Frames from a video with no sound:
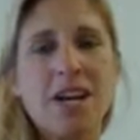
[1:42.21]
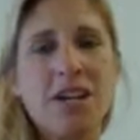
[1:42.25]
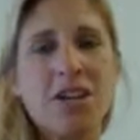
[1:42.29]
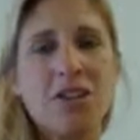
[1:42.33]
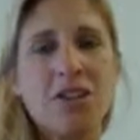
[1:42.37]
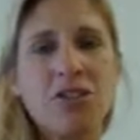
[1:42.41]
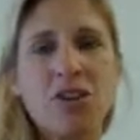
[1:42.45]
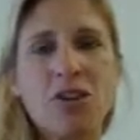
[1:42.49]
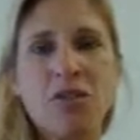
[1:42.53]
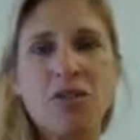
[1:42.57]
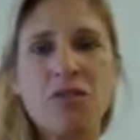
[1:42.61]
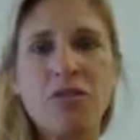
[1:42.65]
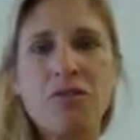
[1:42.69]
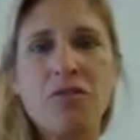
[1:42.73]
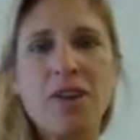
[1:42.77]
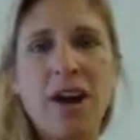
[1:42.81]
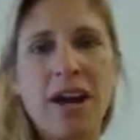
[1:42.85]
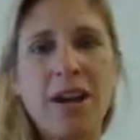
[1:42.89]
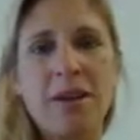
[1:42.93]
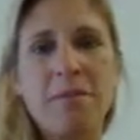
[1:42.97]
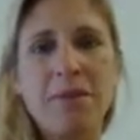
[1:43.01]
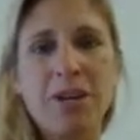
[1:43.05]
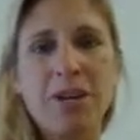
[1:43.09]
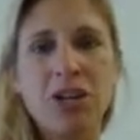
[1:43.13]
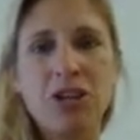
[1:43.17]
So you've got
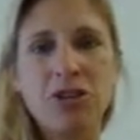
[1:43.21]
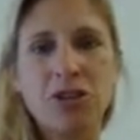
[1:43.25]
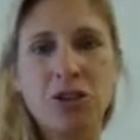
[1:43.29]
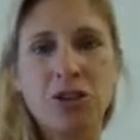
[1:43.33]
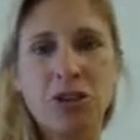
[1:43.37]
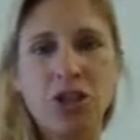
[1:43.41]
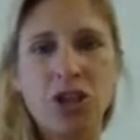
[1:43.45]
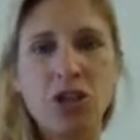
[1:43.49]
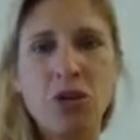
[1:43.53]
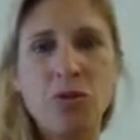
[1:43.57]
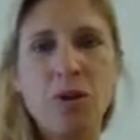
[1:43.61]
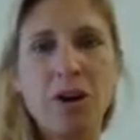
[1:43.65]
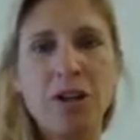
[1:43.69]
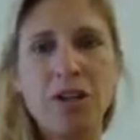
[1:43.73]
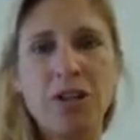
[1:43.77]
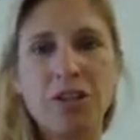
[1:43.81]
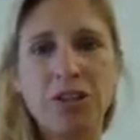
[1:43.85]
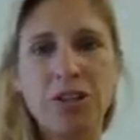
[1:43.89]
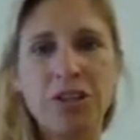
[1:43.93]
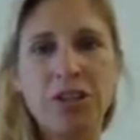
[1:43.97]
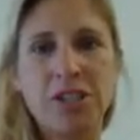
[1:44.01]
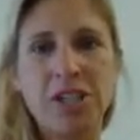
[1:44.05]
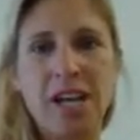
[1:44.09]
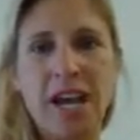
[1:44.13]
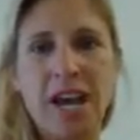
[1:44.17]
to make sure you
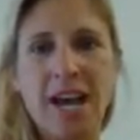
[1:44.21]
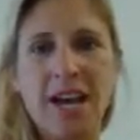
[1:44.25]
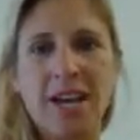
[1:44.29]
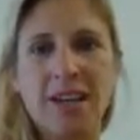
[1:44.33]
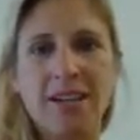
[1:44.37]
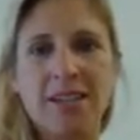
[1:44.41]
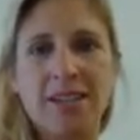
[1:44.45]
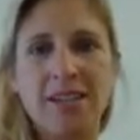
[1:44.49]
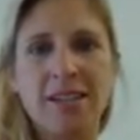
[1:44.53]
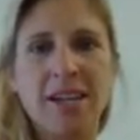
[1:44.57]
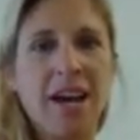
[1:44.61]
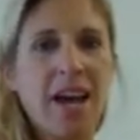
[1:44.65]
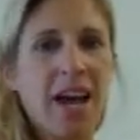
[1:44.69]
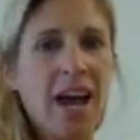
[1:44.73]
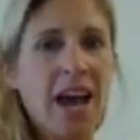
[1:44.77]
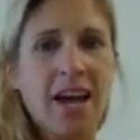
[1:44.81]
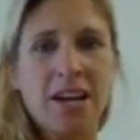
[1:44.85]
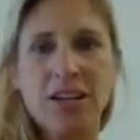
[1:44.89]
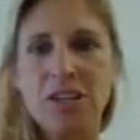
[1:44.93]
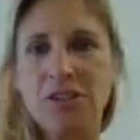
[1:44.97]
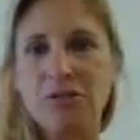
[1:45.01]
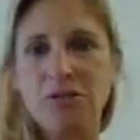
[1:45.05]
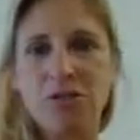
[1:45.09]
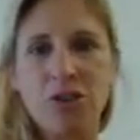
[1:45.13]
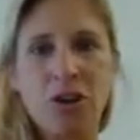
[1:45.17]
understand
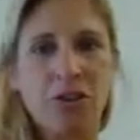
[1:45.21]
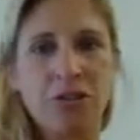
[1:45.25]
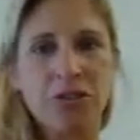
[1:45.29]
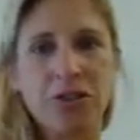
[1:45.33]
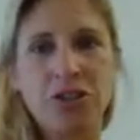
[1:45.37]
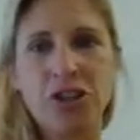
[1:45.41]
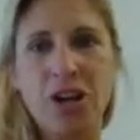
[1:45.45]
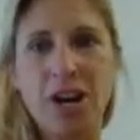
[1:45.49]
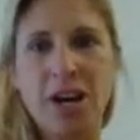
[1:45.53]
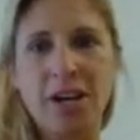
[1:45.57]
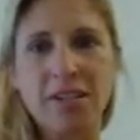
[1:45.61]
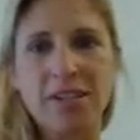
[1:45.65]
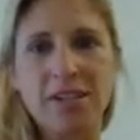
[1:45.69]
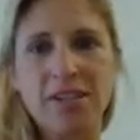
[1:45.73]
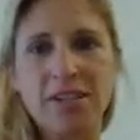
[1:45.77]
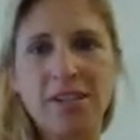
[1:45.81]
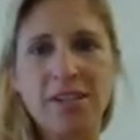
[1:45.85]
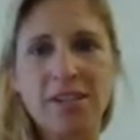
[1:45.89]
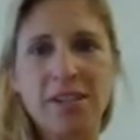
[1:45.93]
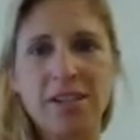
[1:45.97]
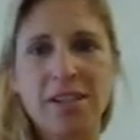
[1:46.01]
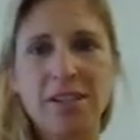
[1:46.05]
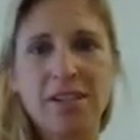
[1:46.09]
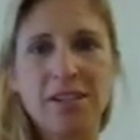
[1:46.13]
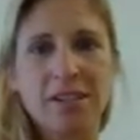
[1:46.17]
and you don't
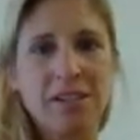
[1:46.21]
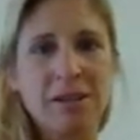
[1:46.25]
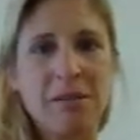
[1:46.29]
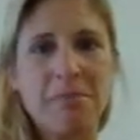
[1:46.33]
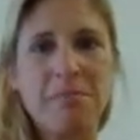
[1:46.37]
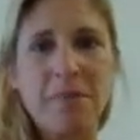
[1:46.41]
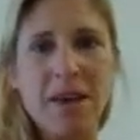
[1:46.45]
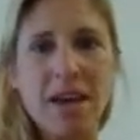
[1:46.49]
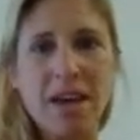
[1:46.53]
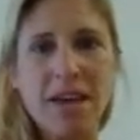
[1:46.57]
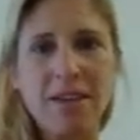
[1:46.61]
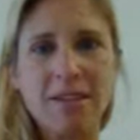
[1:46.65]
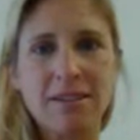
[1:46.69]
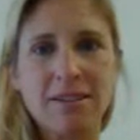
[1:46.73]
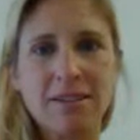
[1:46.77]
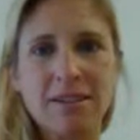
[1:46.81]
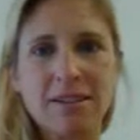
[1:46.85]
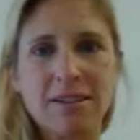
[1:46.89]
just submit